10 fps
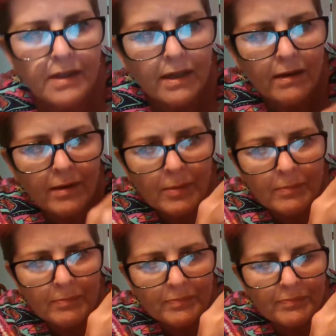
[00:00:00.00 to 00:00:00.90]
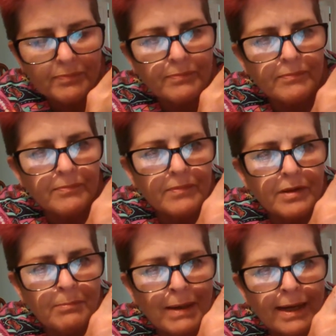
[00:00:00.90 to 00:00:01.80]
um,
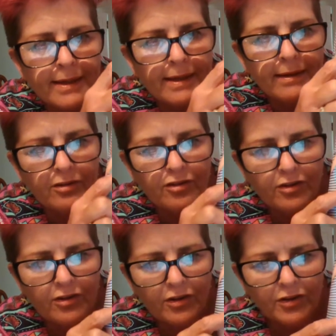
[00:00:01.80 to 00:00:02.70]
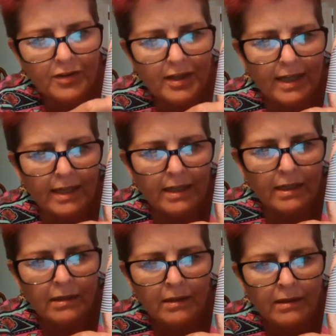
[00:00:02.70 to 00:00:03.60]
markings on here
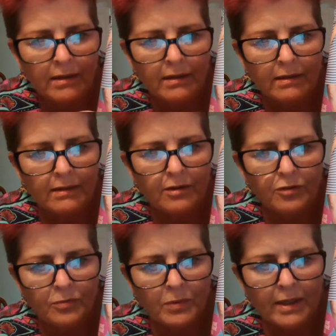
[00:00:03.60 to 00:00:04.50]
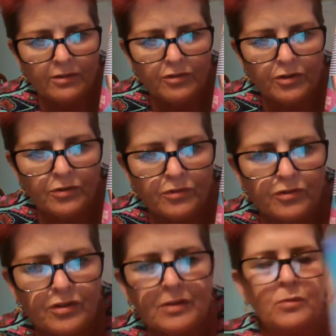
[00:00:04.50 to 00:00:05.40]
as well so you
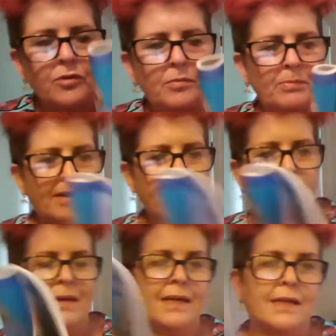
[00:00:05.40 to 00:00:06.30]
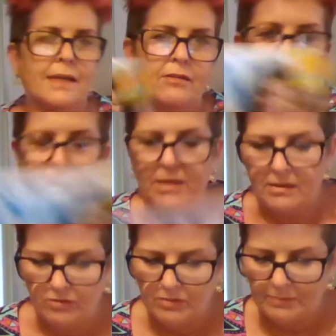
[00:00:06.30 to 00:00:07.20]
understand what the pattern markings
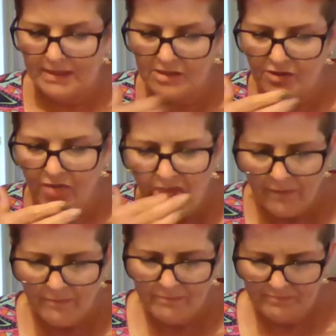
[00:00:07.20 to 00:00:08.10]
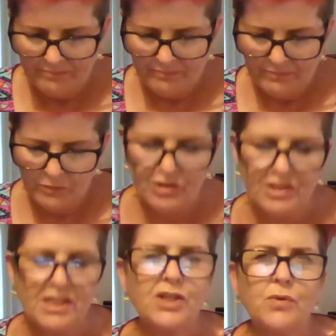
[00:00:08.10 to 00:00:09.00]
mean on the pattern which I
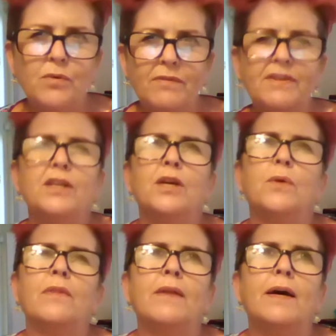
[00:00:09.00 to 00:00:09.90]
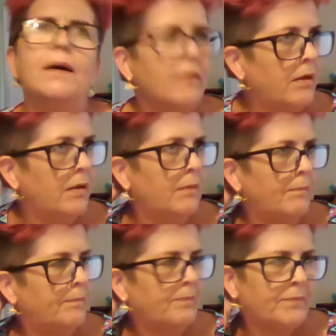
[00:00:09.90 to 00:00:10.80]
did do a video on that
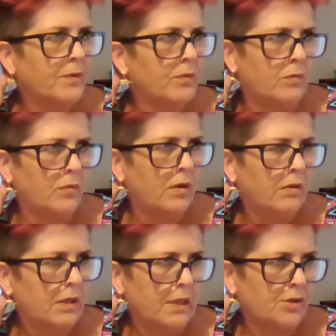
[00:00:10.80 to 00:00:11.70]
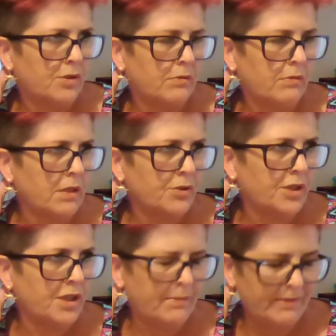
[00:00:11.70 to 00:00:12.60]
um, ooh, last, last year,
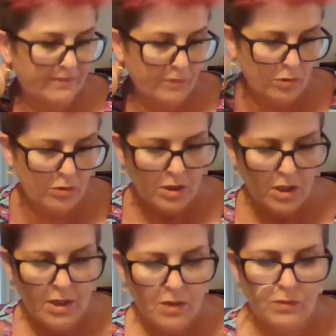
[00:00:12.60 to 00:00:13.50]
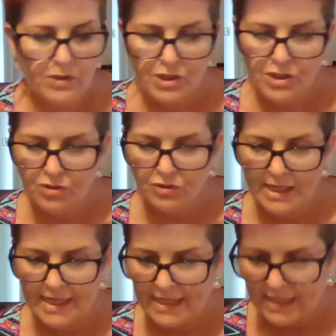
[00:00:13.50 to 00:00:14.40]
year before which is on
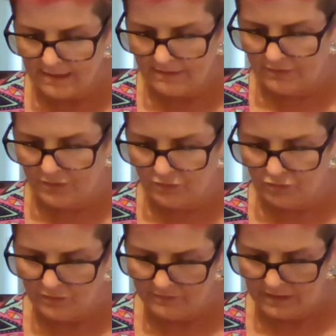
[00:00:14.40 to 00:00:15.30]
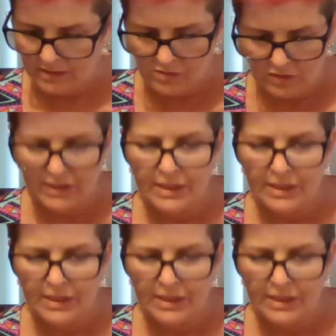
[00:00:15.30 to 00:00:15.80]
here if you want to have a look